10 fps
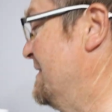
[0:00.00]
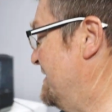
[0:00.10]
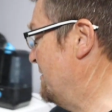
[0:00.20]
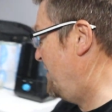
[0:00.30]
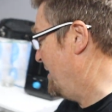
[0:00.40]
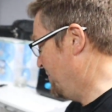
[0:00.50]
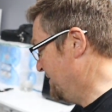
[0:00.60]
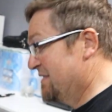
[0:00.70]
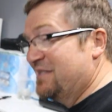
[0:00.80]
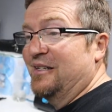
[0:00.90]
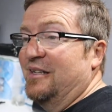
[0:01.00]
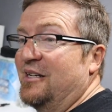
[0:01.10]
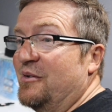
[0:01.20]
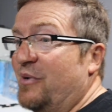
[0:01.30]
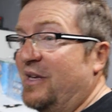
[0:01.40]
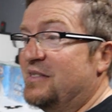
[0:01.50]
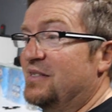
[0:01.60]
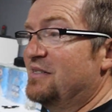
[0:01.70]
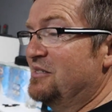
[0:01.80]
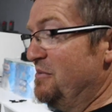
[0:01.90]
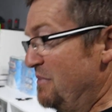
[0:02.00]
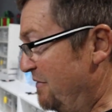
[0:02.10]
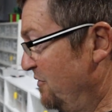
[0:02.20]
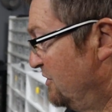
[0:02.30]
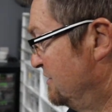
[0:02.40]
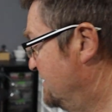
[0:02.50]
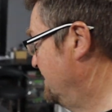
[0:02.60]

and see what happens. But let's just have a look and